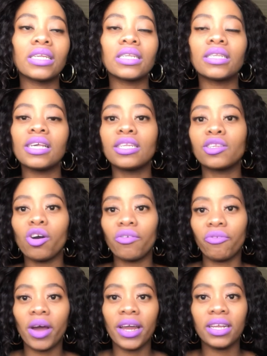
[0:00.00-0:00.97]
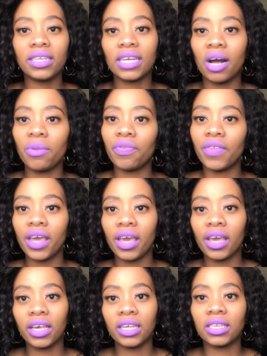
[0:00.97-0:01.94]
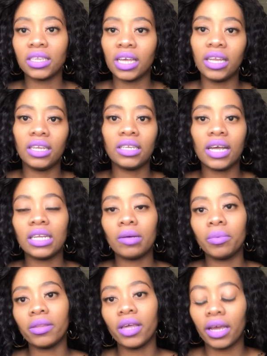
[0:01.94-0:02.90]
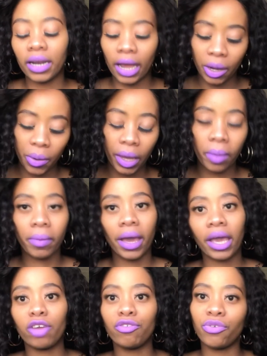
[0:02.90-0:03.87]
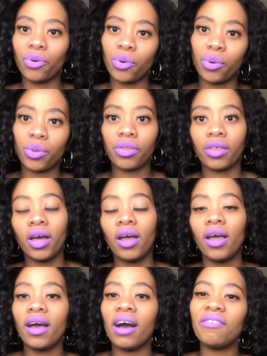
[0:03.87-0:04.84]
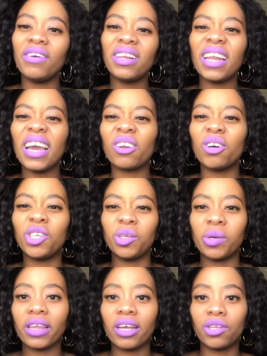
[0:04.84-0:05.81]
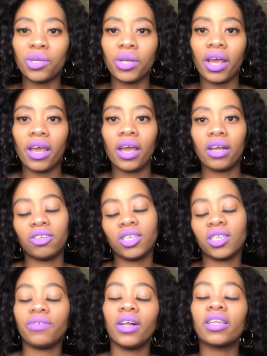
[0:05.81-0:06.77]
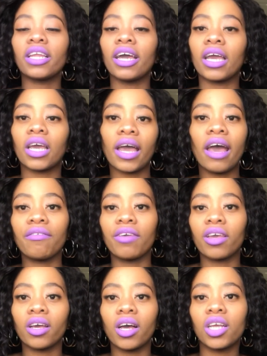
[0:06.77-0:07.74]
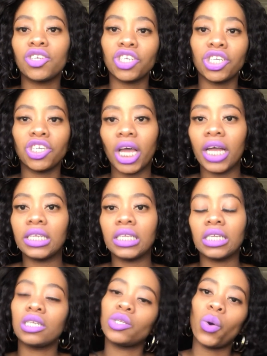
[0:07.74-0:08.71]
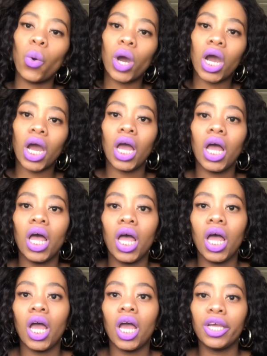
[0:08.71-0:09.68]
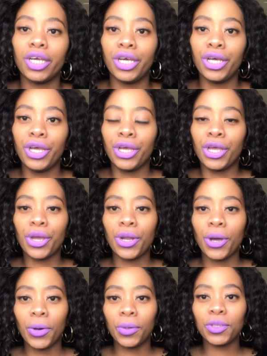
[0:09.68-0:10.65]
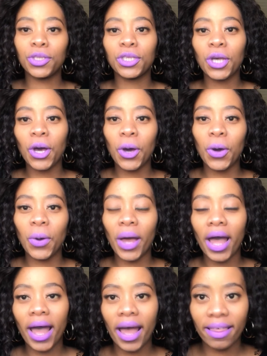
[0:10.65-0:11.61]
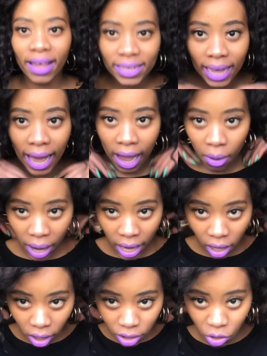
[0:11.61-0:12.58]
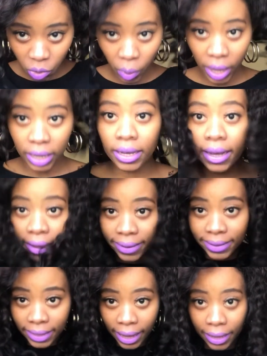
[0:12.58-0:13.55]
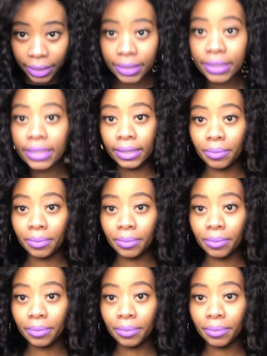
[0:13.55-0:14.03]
a sense of writing down things and that type of thing, like looking back and forth. I felt like not doing that today. I just felt like having a chit chat and talk, you know. So that's how I lost weight, guys. And